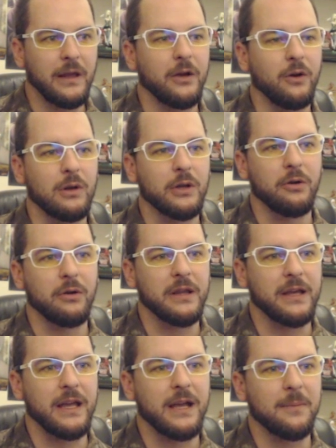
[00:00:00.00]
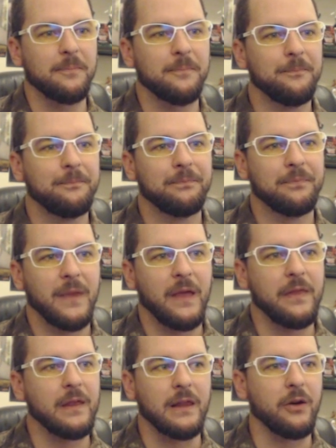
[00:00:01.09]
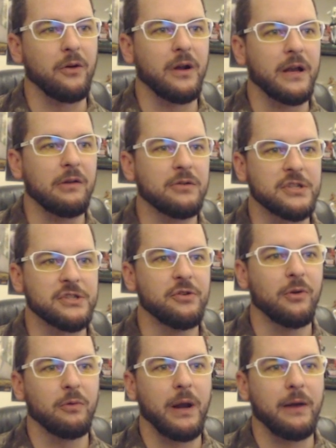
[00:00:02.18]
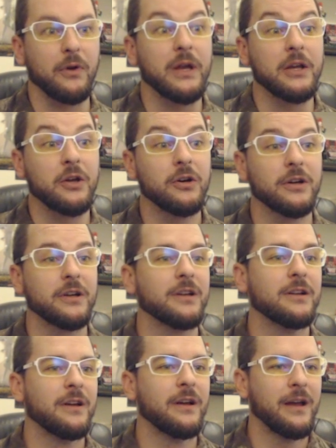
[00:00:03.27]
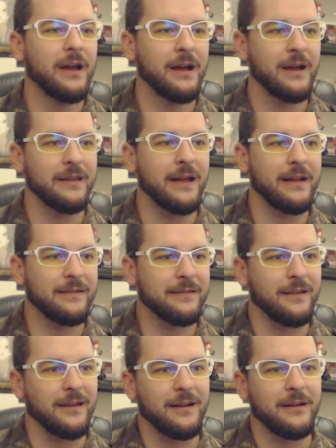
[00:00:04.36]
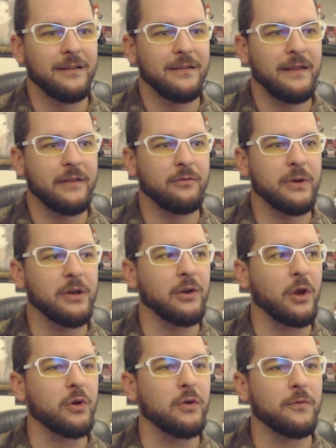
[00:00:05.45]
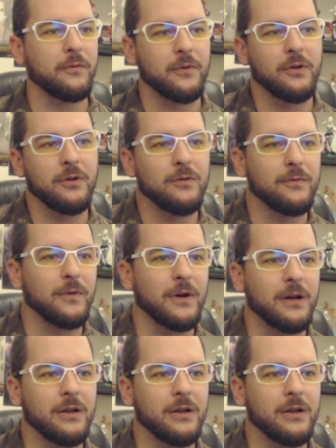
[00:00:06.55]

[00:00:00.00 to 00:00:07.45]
like earlier in the game, and then later on he was just doing whatever he could, and that's when you know you've